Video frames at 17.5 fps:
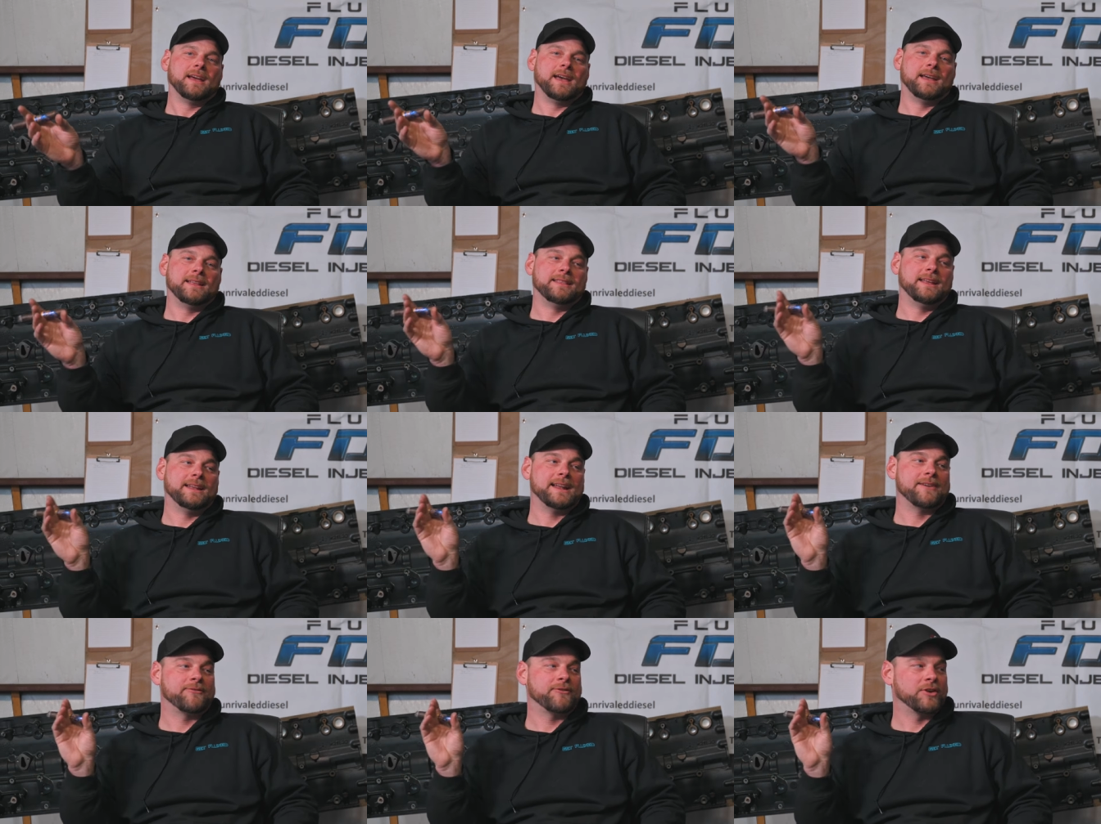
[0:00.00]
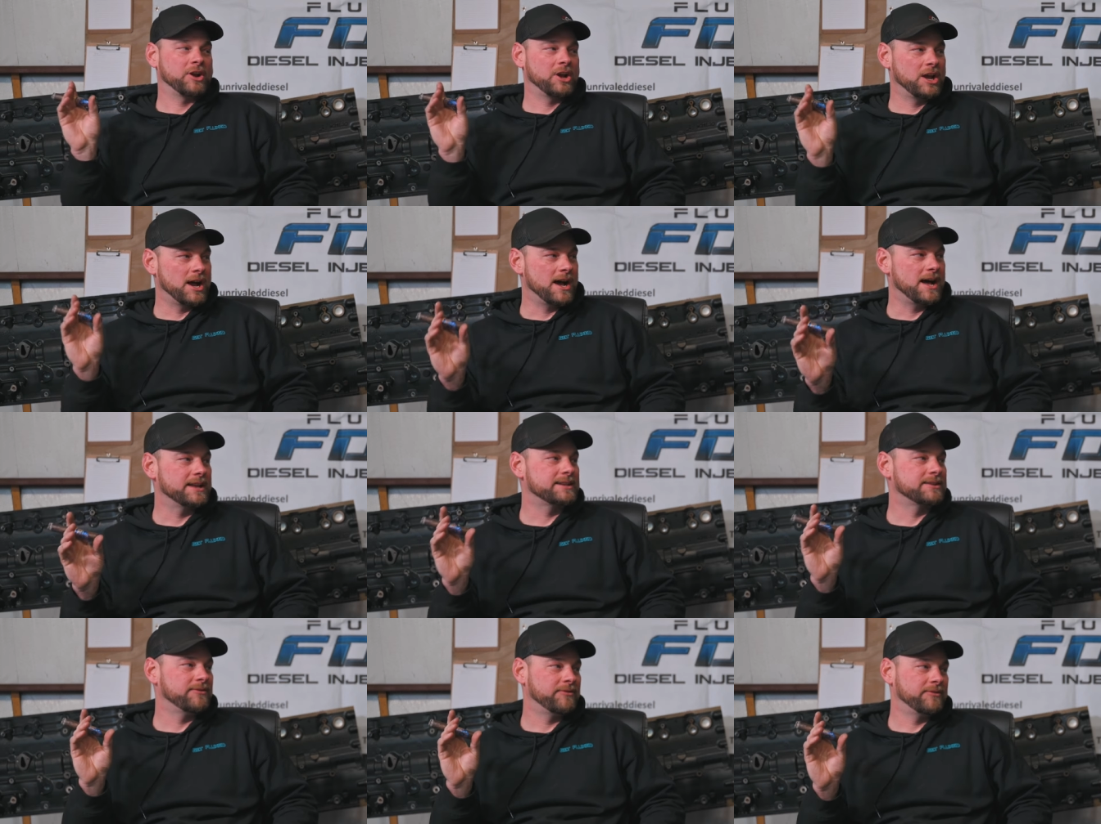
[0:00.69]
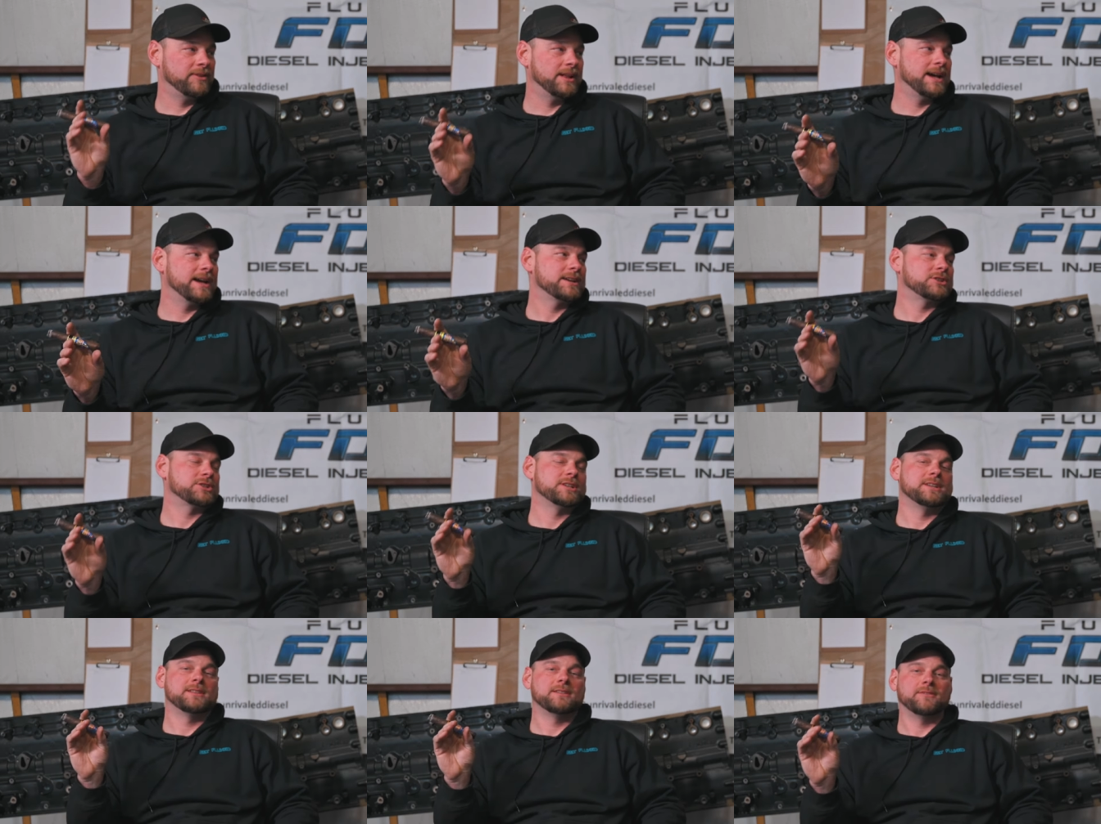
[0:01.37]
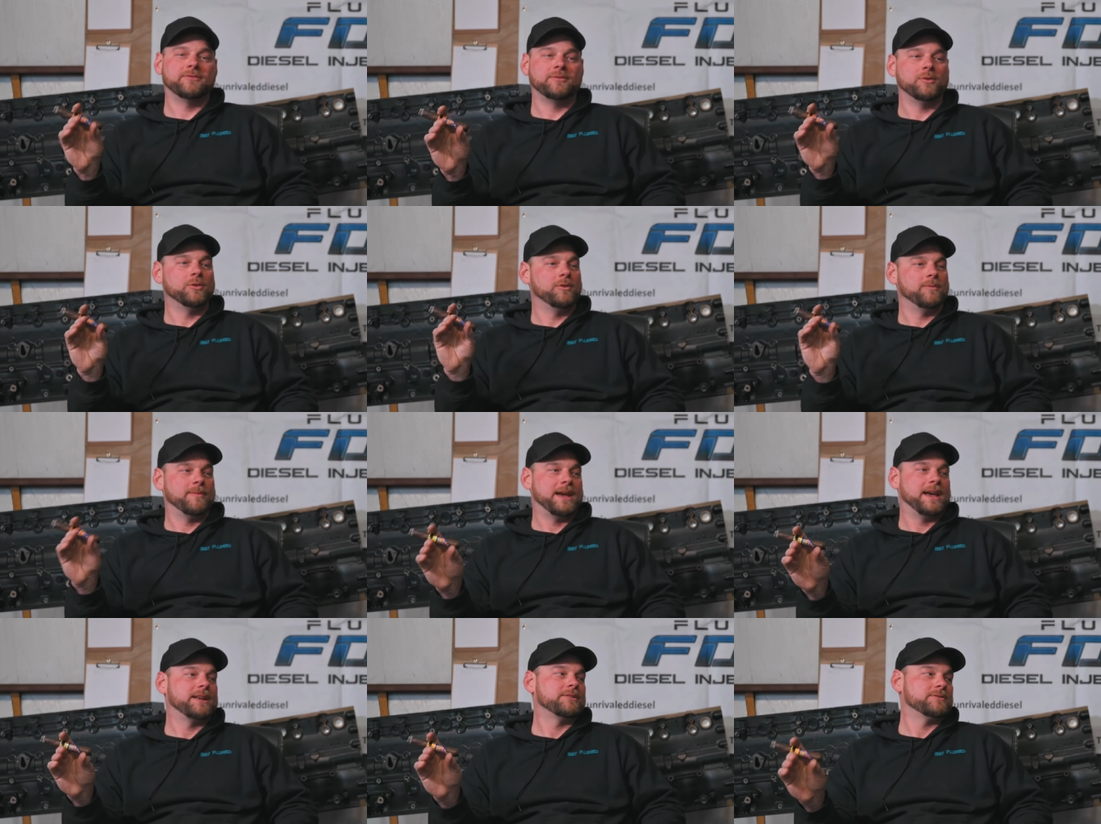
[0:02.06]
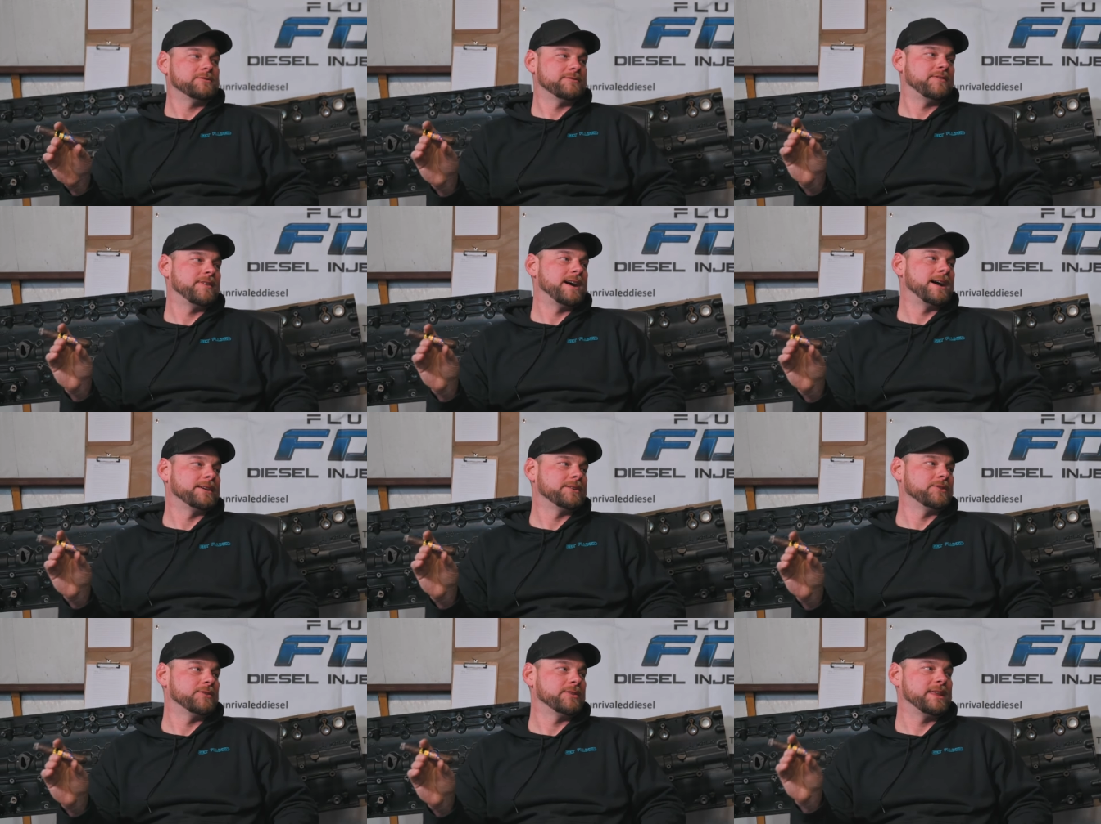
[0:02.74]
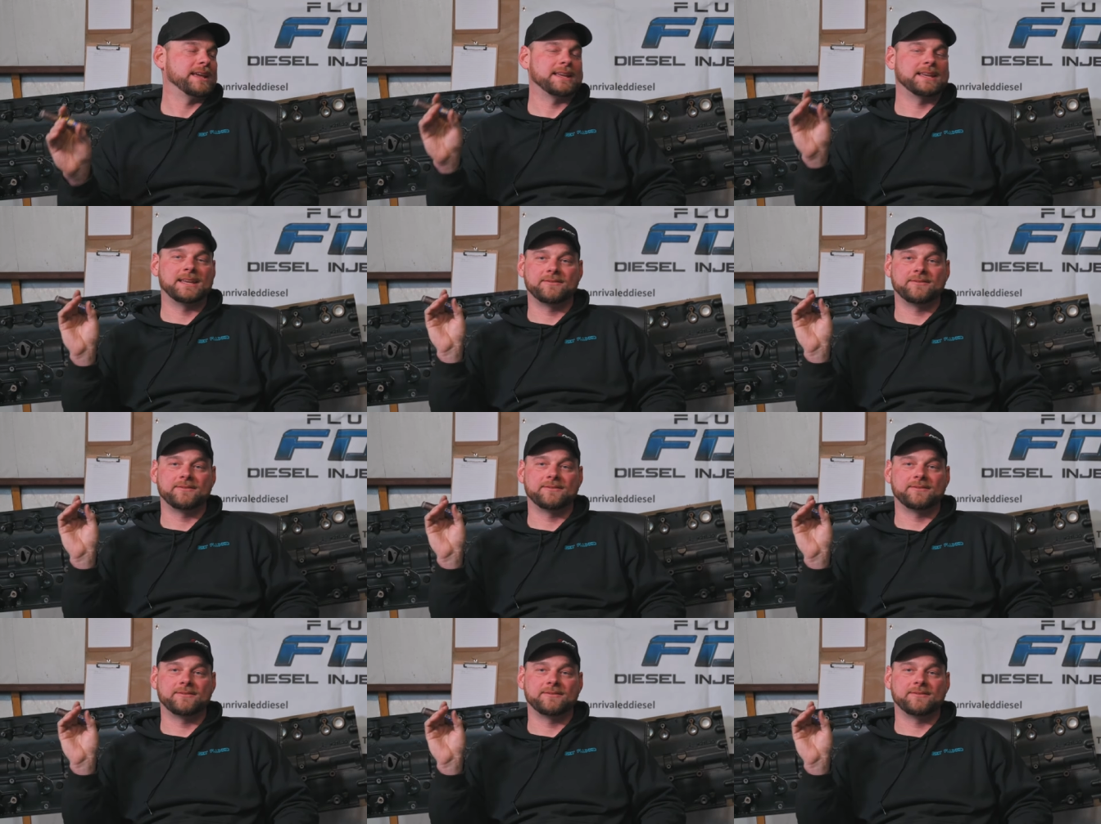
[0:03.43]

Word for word: and then I forgot to flash in the full manual file that uh.